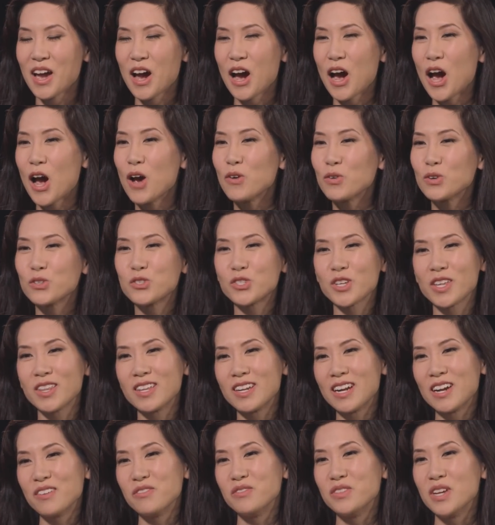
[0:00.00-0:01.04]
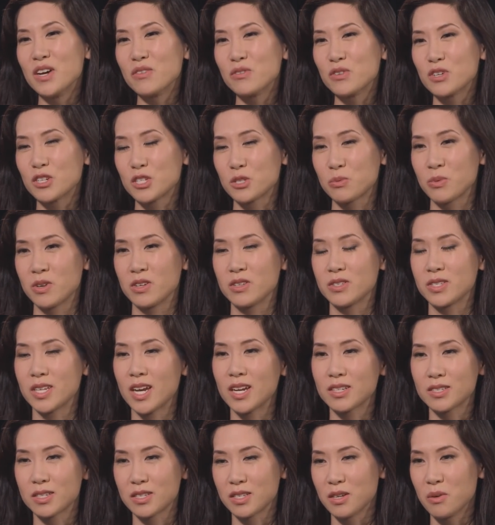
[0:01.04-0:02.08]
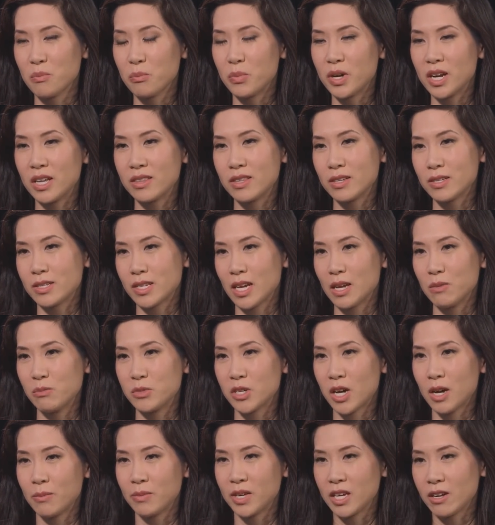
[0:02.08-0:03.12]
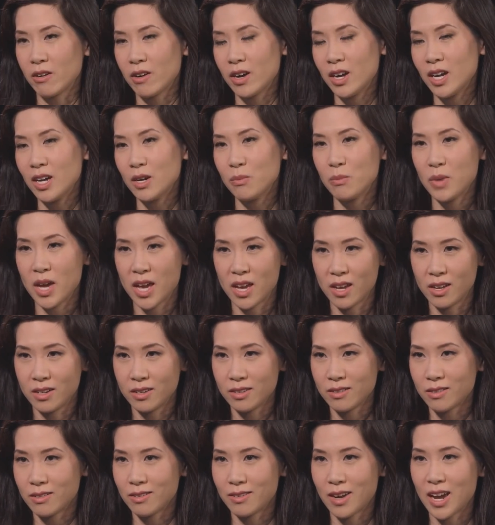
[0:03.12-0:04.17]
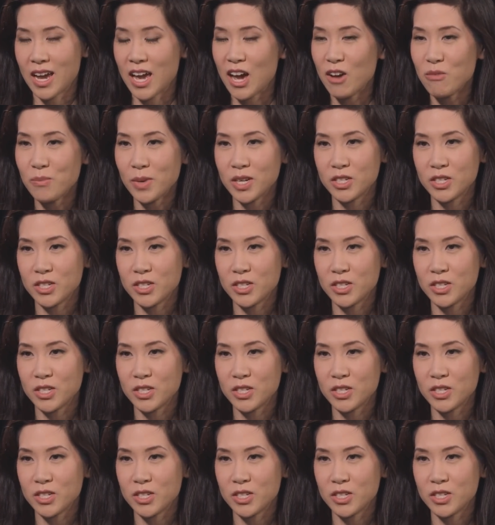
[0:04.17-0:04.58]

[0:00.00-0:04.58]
I won't say that I've never experienced sexism, but at the same time, here I am and I have my